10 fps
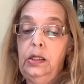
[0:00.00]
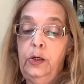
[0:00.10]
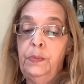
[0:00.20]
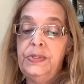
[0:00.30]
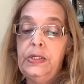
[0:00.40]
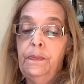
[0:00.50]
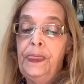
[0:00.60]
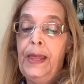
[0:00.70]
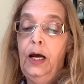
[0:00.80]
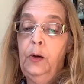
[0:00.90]
lips.
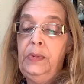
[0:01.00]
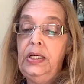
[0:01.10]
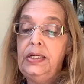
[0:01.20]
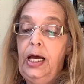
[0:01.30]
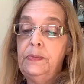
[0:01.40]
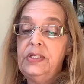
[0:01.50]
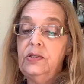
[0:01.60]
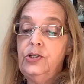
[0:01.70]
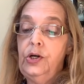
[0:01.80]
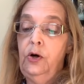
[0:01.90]
How many times does
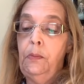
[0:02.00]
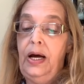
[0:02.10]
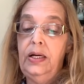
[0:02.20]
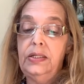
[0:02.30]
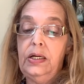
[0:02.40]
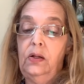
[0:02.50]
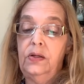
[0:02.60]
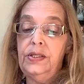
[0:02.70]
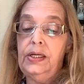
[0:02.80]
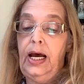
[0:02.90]
Jeremiah tell
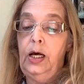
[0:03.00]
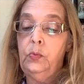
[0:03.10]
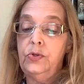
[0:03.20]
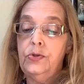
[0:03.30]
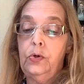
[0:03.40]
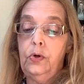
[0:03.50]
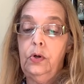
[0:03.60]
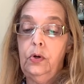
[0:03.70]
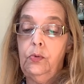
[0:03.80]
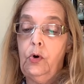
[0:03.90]
us God was
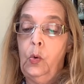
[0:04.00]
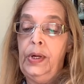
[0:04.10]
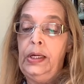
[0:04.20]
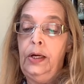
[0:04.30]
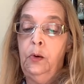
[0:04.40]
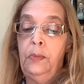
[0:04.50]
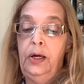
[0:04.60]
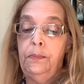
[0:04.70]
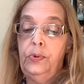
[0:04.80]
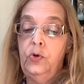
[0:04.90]
growing him
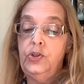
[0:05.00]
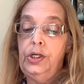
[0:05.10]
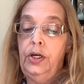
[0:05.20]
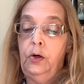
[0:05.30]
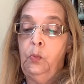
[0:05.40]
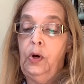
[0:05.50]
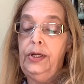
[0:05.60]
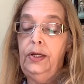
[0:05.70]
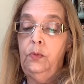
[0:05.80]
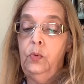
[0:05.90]
and purging him while
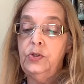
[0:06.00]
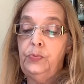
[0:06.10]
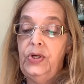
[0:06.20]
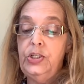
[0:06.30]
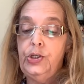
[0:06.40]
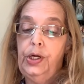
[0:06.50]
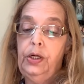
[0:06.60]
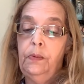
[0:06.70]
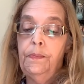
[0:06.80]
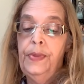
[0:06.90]
he was
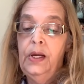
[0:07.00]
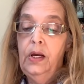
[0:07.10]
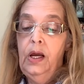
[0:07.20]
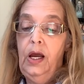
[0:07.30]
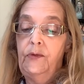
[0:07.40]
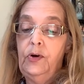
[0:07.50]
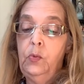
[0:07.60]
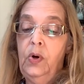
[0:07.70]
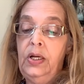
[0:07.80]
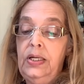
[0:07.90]
preaching?
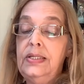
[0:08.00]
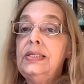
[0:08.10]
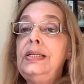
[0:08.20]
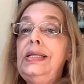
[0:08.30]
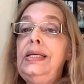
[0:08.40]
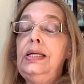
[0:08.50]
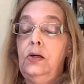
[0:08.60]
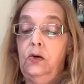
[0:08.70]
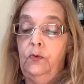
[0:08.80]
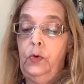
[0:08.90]
Everyone is in need
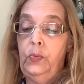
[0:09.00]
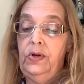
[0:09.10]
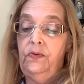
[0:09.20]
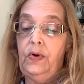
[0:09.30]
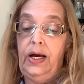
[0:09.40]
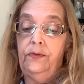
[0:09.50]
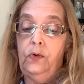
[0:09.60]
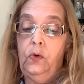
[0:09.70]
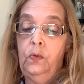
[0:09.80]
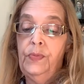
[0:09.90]
of
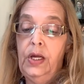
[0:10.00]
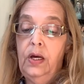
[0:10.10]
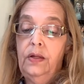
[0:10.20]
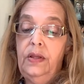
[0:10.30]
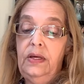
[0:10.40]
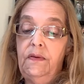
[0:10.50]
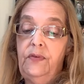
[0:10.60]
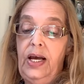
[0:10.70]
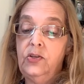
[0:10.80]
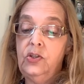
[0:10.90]
revival. The
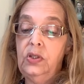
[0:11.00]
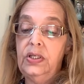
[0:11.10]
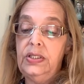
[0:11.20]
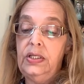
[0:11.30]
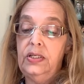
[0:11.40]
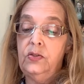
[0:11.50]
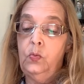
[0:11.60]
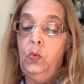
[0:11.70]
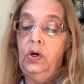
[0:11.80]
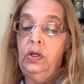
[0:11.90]
evangelist is
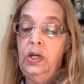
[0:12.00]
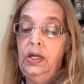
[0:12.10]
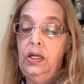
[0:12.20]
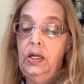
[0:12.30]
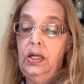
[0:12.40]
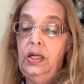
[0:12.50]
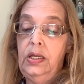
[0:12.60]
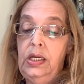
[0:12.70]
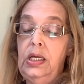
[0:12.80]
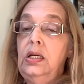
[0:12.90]
one
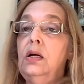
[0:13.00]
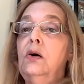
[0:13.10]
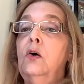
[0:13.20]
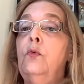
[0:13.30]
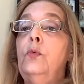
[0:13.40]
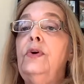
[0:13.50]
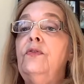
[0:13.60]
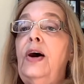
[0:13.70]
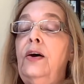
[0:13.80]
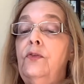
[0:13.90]
in need of
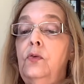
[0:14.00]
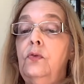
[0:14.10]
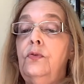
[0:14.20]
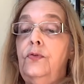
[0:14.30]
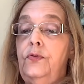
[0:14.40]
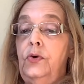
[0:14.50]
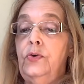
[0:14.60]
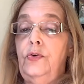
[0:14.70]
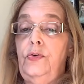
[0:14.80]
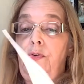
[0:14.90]
revival
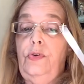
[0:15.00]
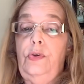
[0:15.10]
first.